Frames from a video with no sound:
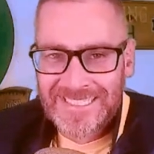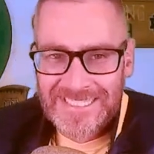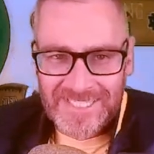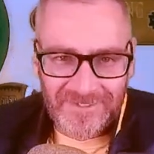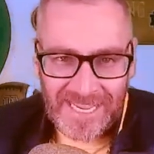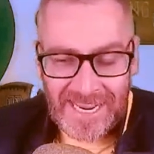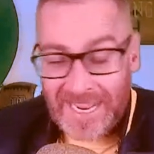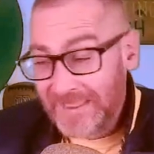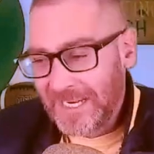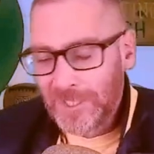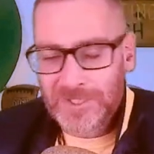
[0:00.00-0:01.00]
So they
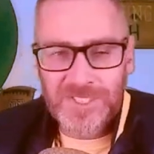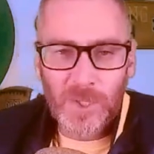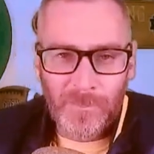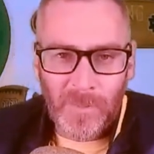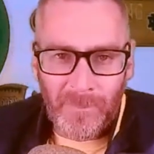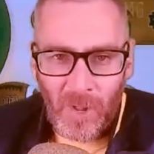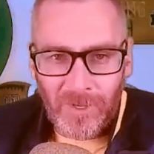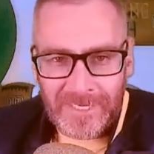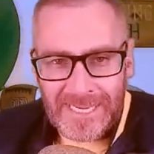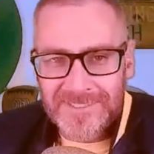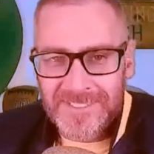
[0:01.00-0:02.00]
had their Super Bowl
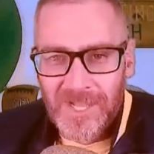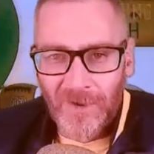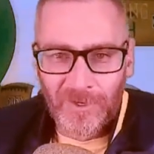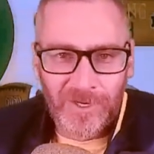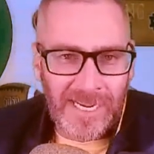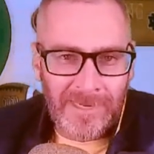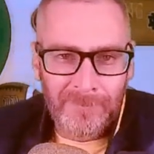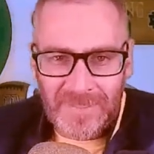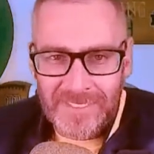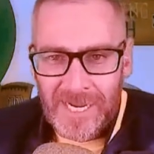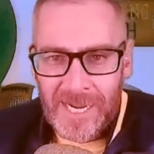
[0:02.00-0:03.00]
against Notre Dame,
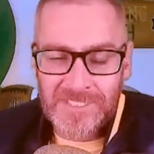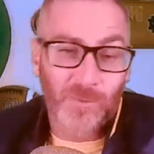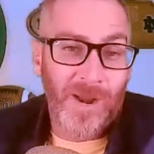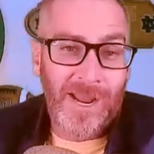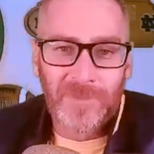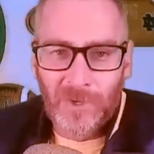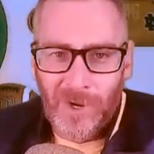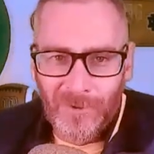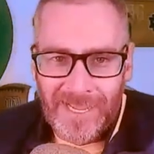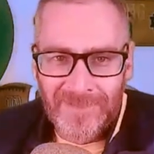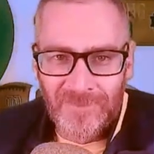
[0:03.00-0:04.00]
beat us, read their
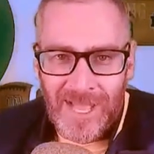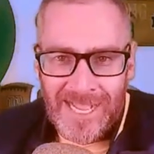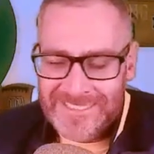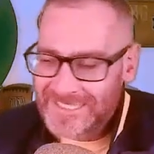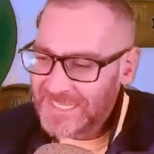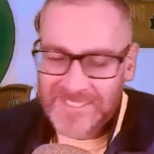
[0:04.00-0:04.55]
own headlines,